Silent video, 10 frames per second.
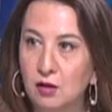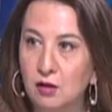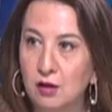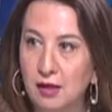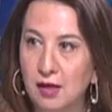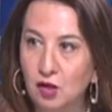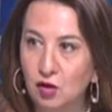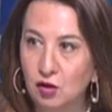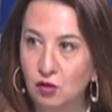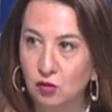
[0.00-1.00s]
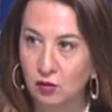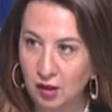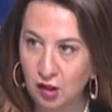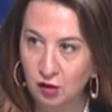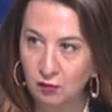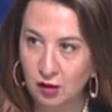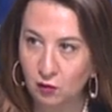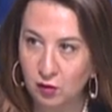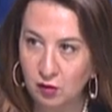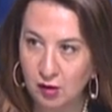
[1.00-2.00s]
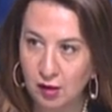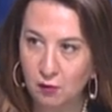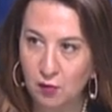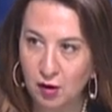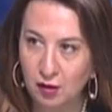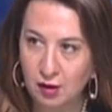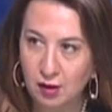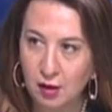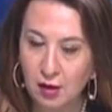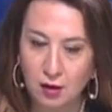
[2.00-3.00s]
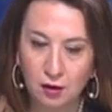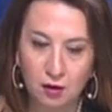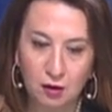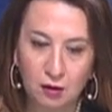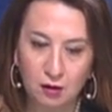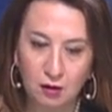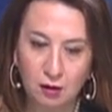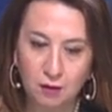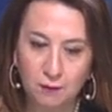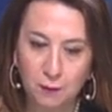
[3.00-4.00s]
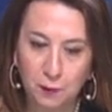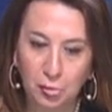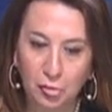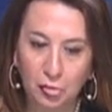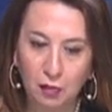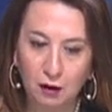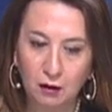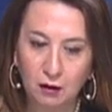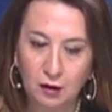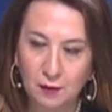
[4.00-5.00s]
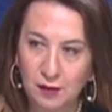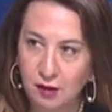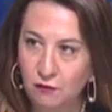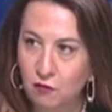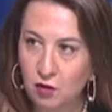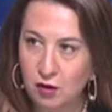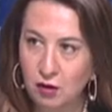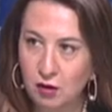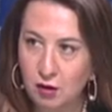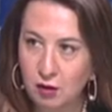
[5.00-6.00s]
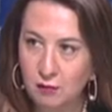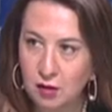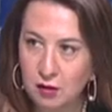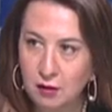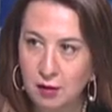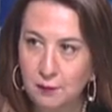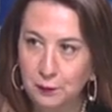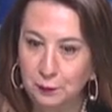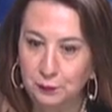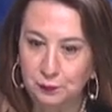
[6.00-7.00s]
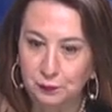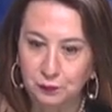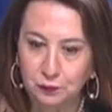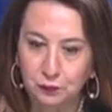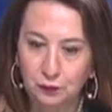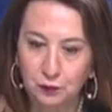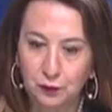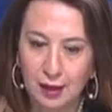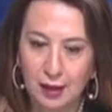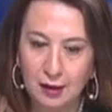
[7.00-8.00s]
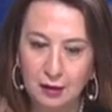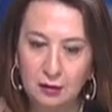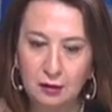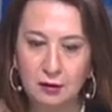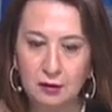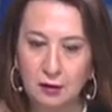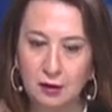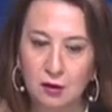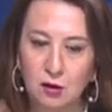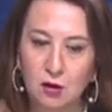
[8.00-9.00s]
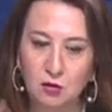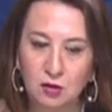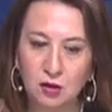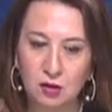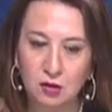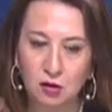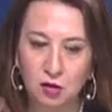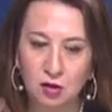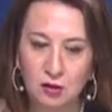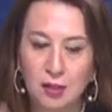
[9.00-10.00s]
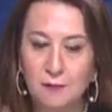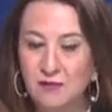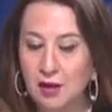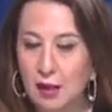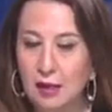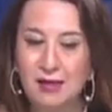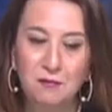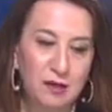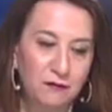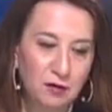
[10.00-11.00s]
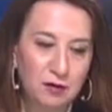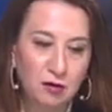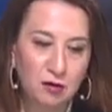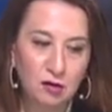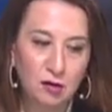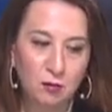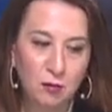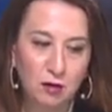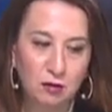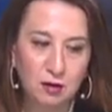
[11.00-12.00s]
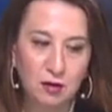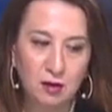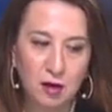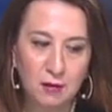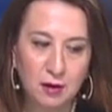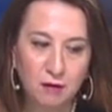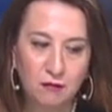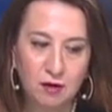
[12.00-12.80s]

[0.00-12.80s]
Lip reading: delegation to Egypt that was led by their Deputy Foreign Minister. And those discussions. Let me first ask you about the timing of the